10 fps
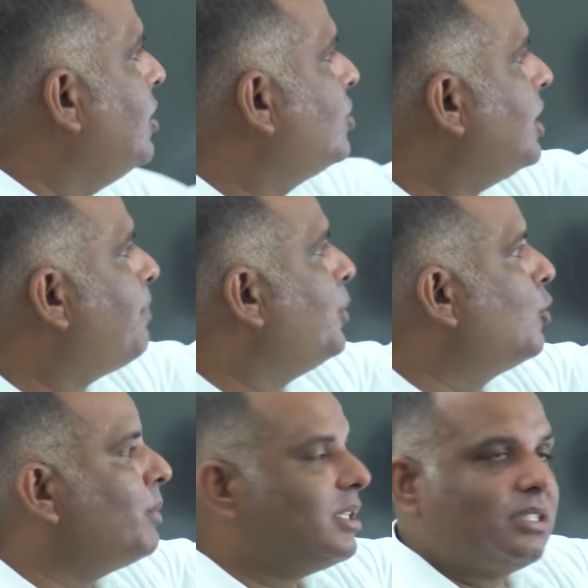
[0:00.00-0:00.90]
You see
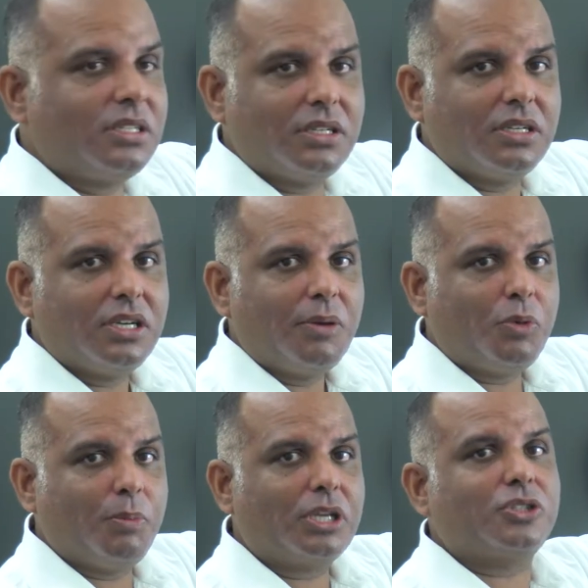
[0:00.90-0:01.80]

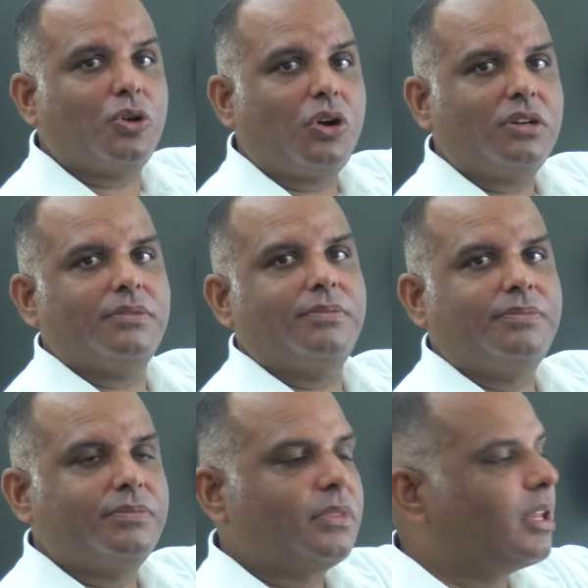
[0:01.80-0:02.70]
pumic stone,
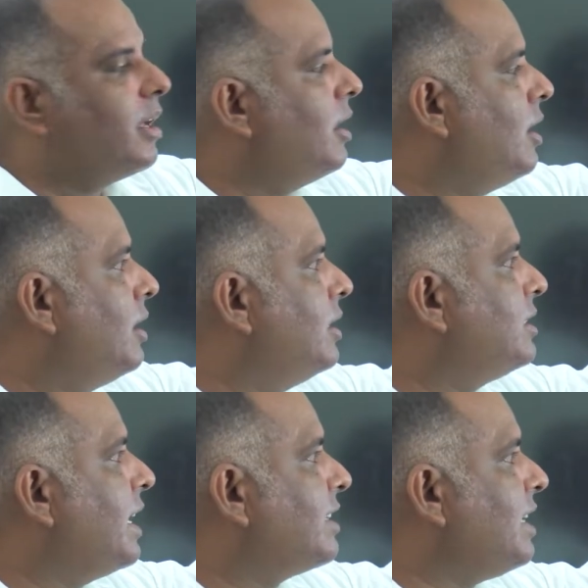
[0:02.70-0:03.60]
this is
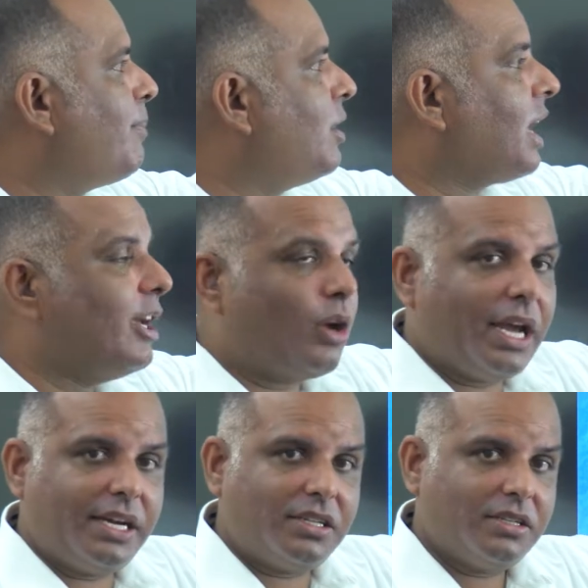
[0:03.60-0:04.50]
an example.
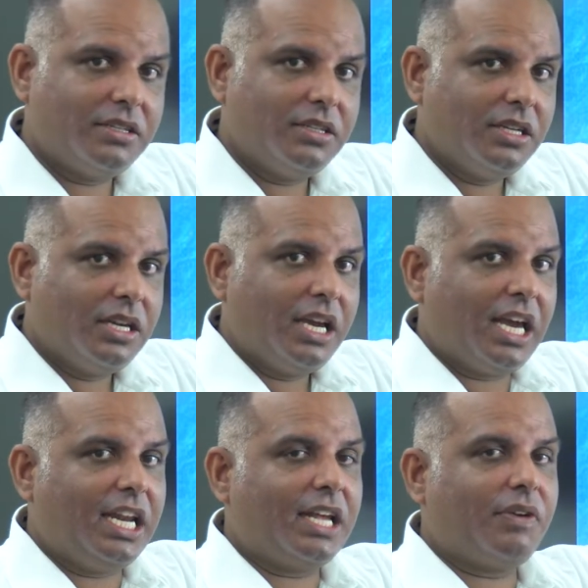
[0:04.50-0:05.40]
Rhyolite,
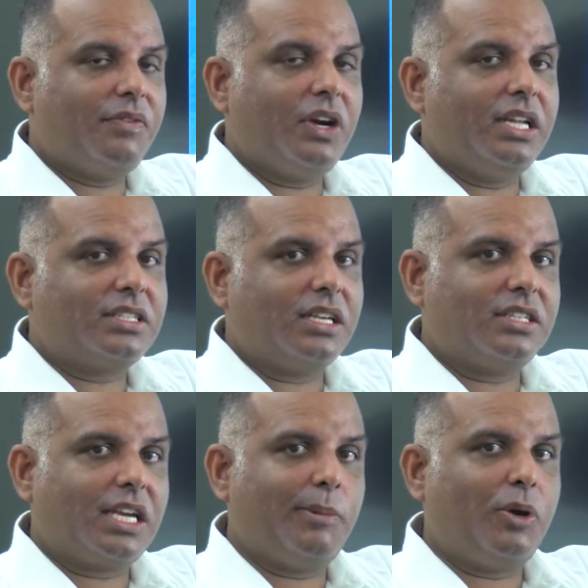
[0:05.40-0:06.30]
earlier when we were
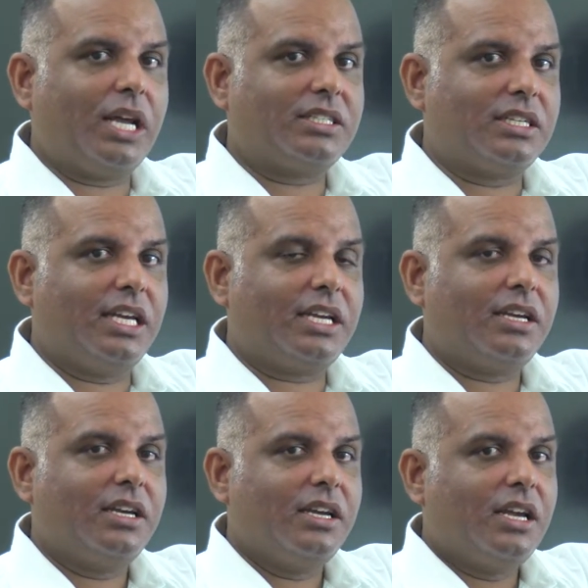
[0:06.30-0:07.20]
discussing about acidic
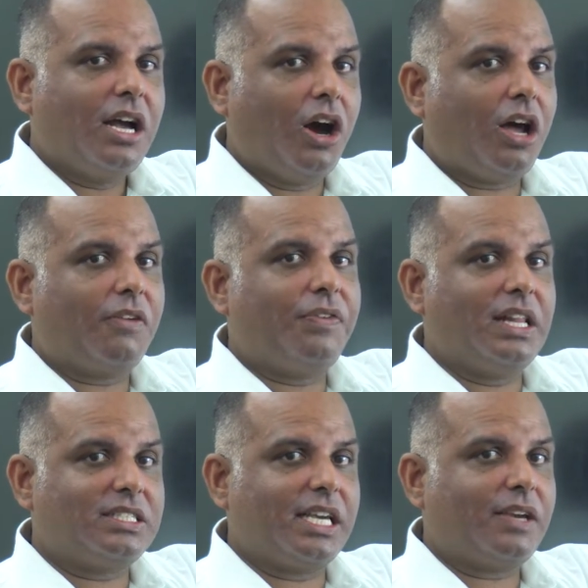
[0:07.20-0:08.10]
or
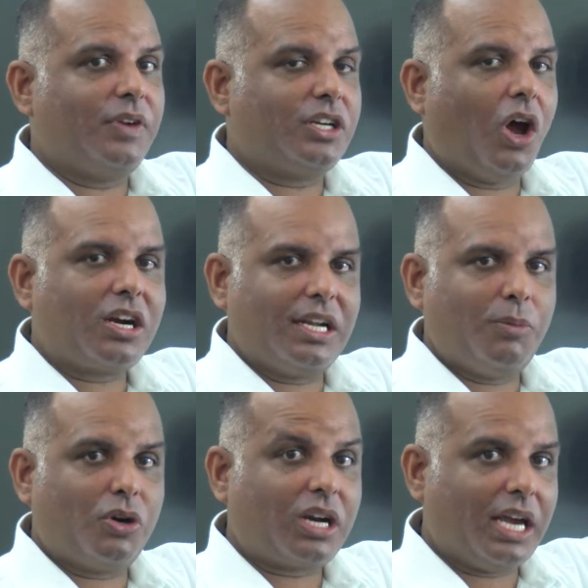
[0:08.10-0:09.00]
felsic, we talked
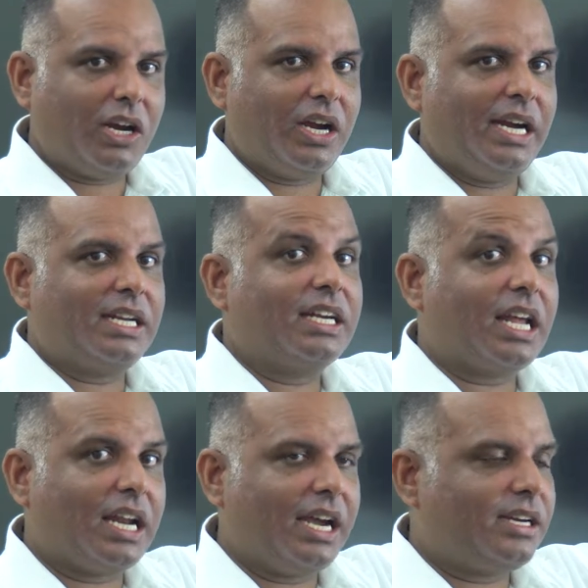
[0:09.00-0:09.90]
about rhyolite,
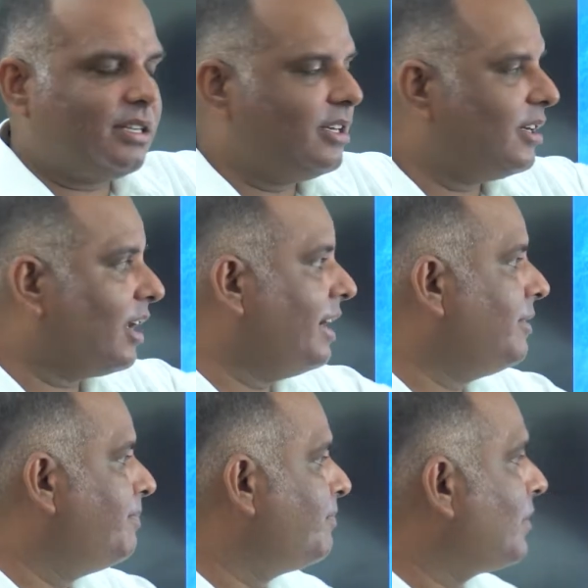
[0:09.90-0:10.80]
granite,
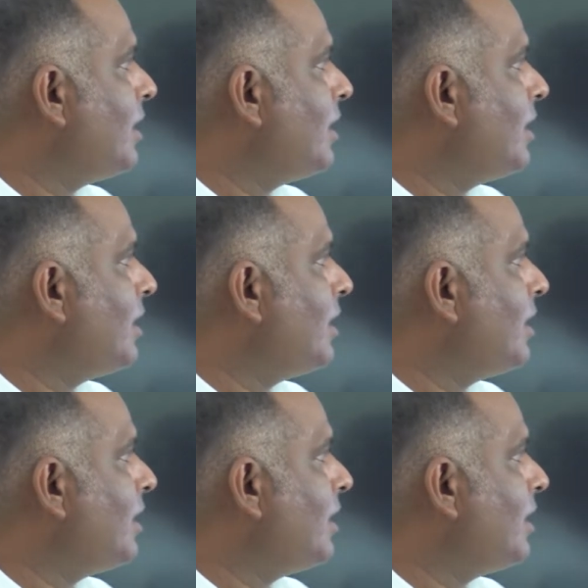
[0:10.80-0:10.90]
right.